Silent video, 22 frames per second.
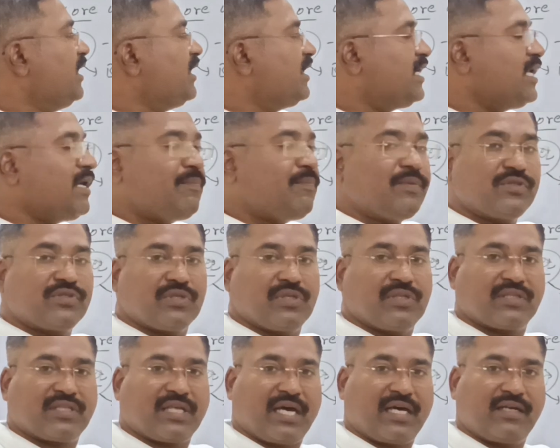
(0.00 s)
Tipu
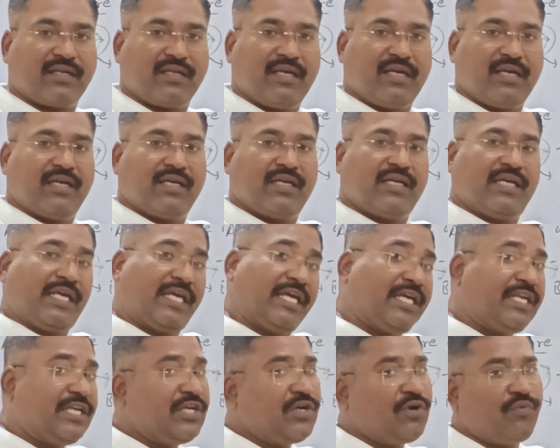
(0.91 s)
Sultan,
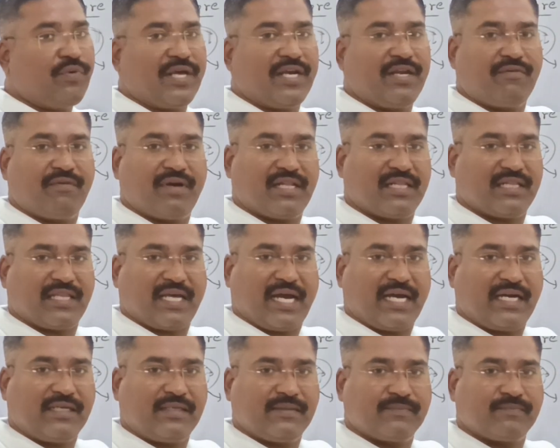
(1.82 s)
he knew very well
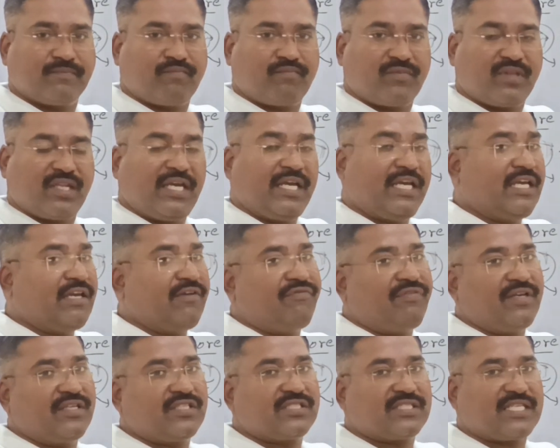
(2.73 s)
that if
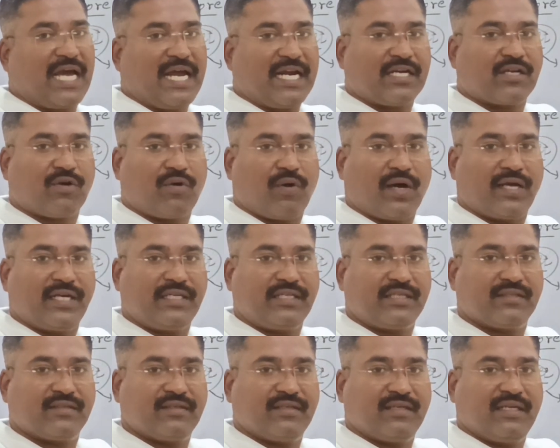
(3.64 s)
he sat quiet,